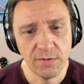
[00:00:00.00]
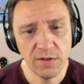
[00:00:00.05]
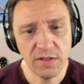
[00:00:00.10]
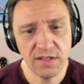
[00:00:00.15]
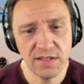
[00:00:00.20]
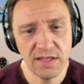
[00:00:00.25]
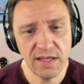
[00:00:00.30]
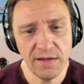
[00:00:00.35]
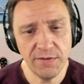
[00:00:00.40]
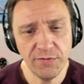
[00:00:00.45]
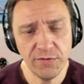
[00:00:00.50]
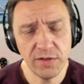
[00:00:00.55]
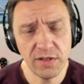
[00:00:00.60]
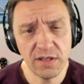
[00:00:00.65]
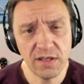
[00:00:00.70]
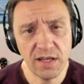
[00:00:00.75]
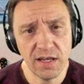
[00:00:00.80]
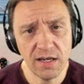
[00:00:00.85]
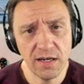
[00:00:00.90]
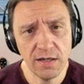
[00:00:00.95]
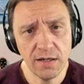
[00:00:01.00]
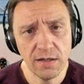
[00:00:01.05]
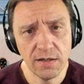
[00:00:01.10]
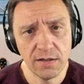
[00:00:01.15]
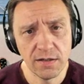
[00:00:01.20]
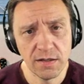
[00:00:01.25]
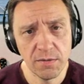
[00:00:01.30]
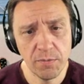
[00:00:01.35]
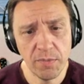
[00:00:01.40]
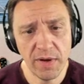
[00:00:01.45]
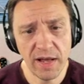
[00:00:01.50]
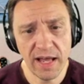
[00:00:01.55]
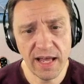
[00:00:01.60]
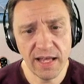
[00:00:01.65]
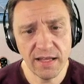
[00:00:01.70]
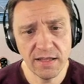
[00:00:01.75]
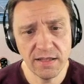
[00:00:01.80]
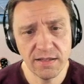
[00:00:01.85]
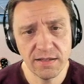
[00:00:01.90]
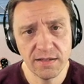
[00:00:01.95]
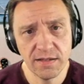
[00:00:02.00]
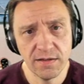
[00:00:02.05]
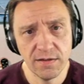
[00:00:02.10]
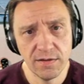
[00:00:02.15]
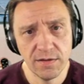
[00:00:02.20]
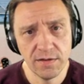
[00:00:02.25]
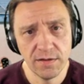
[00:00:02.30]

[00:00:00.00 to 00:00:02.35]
What's different there? Bats.